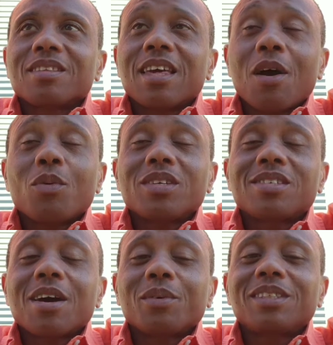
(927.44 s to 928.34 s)
that
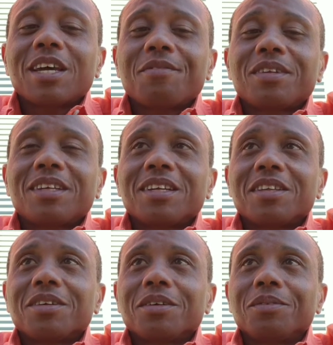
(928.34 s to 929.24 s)
was definitely
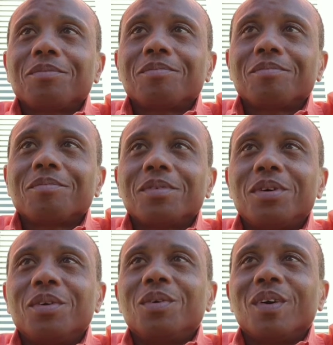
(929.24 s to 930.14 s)
another
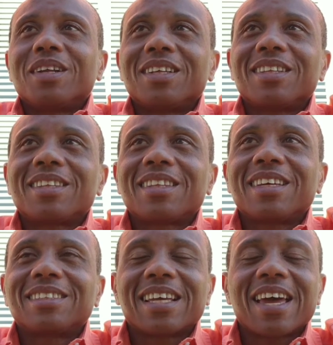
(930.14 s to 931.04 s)
one of the
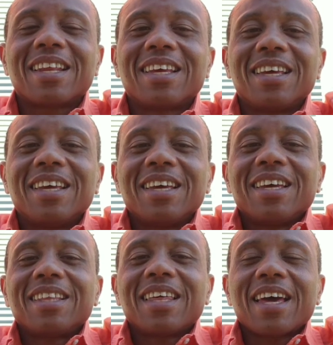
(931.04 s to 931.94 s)
things that
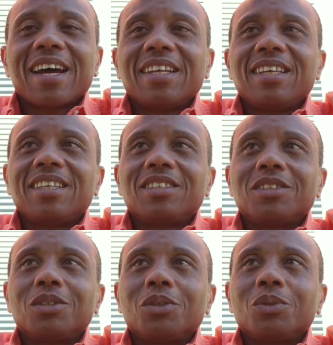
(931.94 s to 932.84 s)
I needed
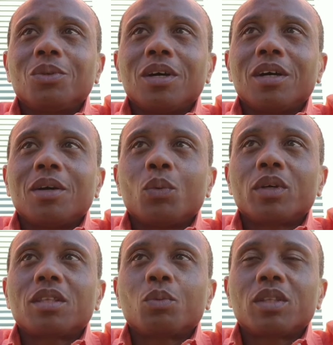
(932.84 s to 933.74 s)
to do
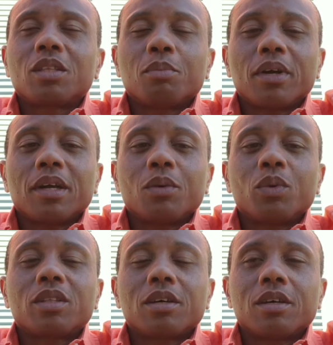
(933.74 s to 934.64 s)
with the brake,
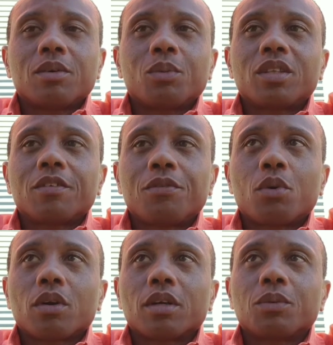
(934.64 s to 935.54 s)
with the
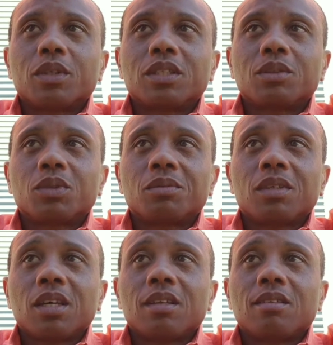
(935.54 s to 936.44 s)
fork,
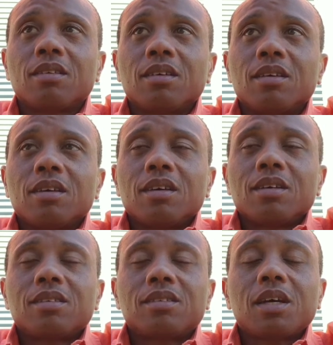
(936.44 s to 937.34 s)
was get
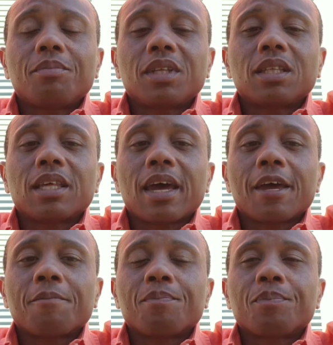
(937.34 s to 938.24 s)
something
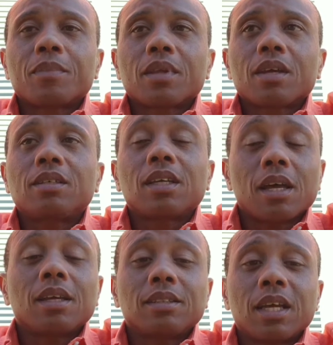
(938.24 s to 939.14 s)
that, because
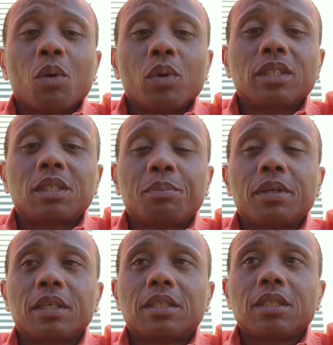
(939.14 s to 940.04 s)
like I said, I wanted to
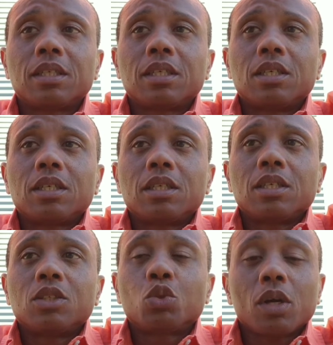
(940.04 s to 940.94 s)
put
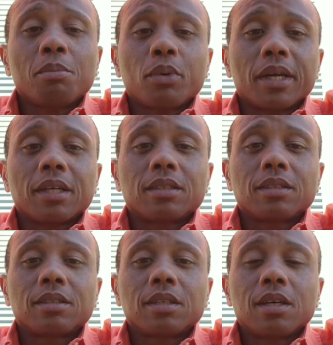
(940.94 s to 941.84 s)
drum
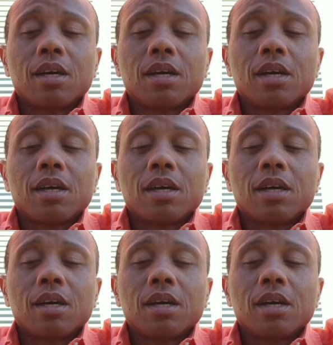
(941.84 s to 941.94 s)
brakes